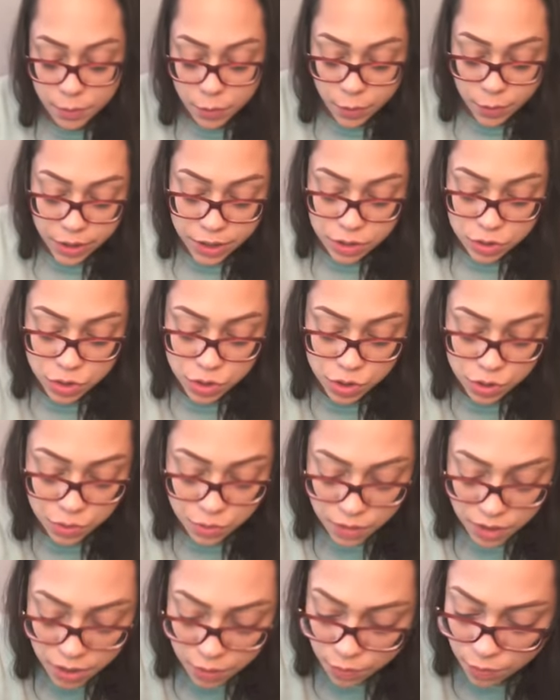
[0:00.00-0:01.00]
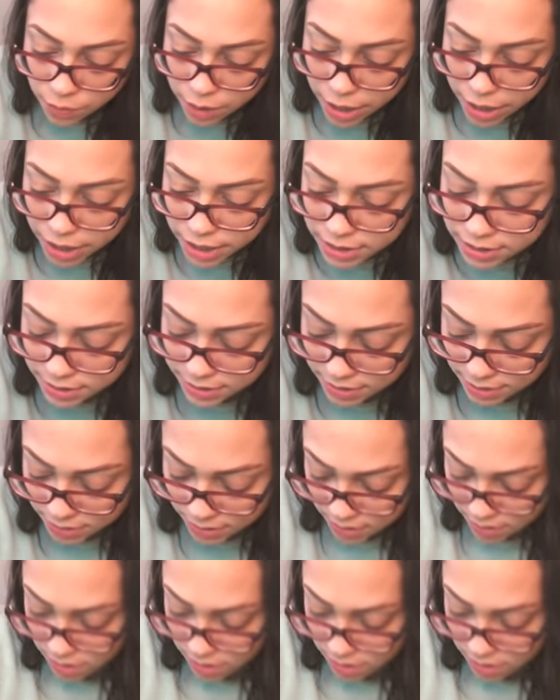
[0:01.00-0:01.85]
going to erase.